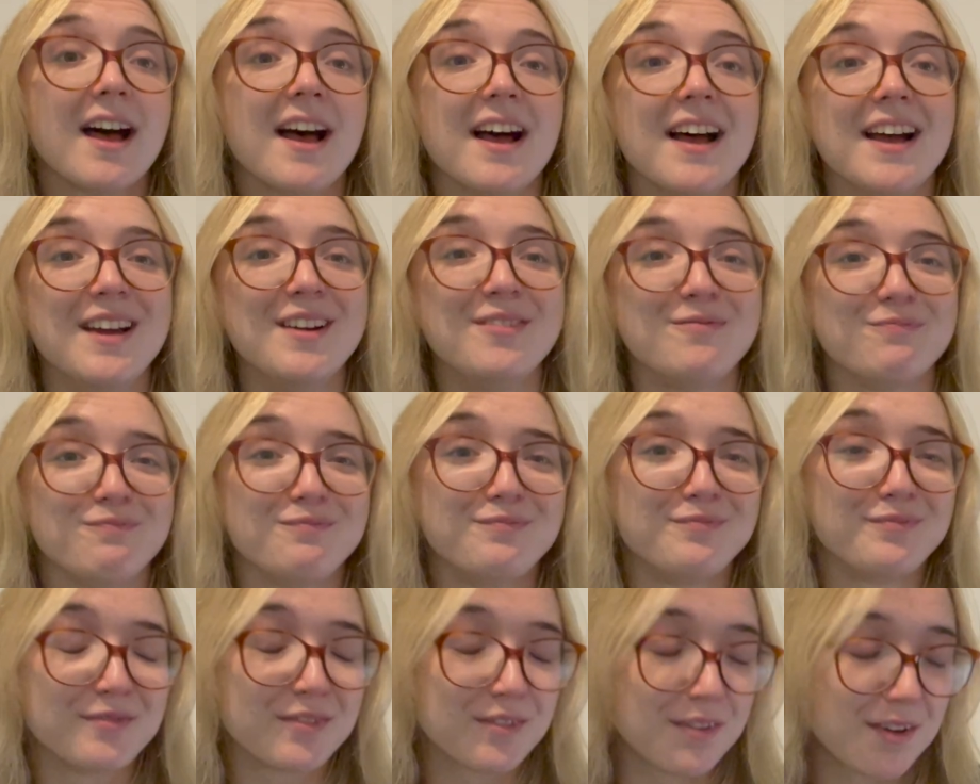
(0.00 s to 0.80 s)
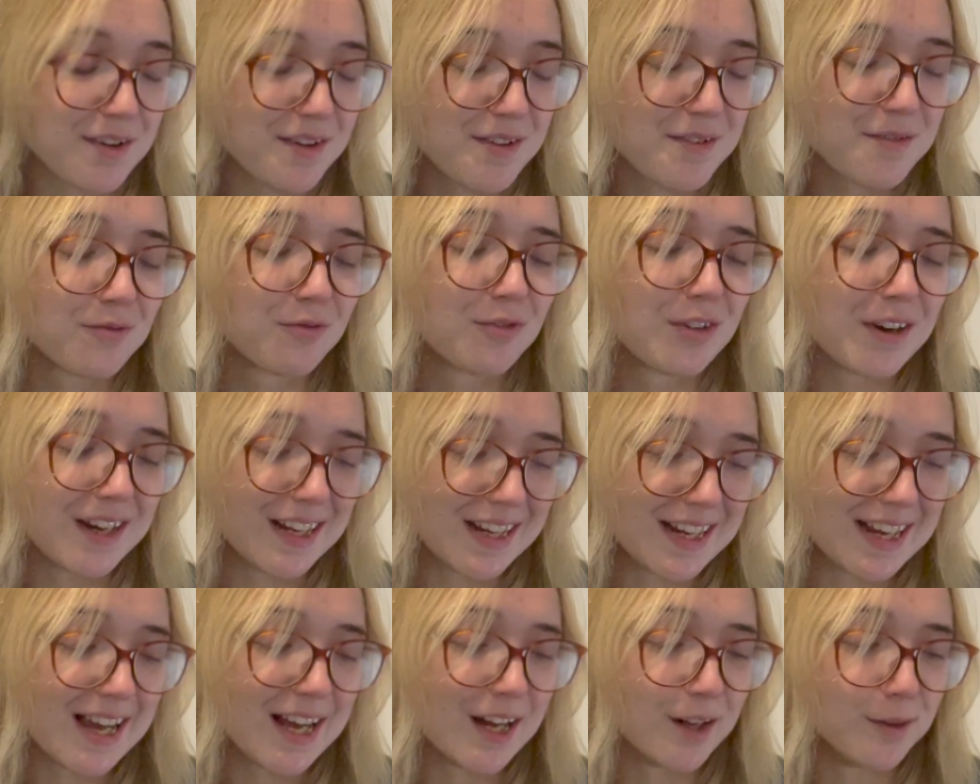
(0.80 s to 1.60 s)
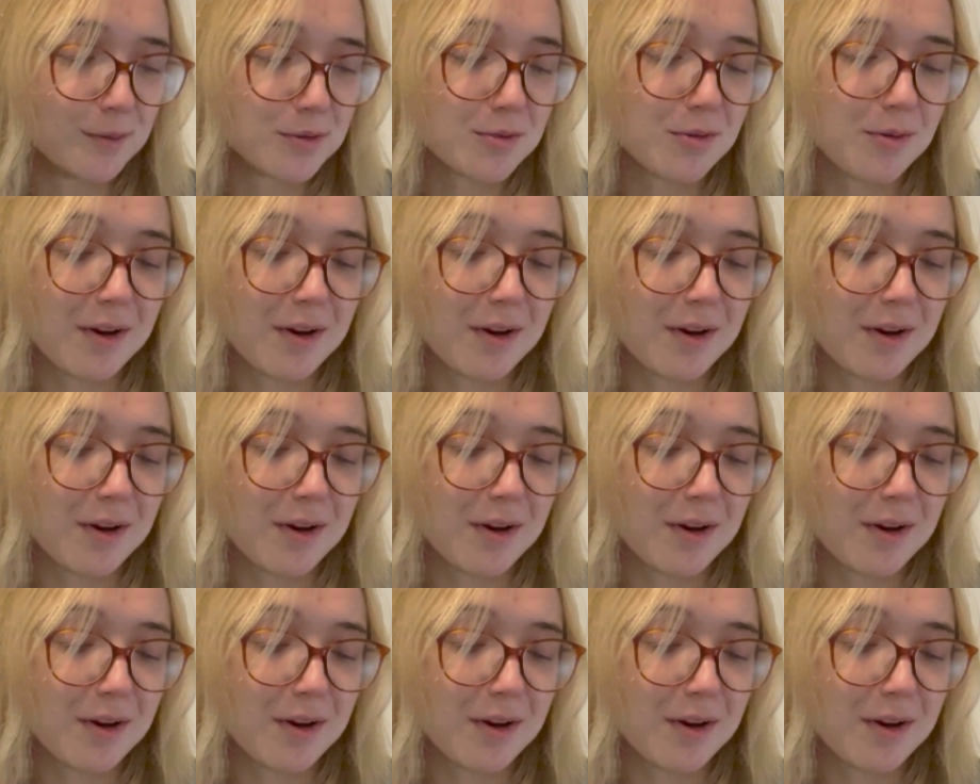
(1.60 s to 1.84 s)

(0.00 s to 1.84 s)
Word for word: um, really helped.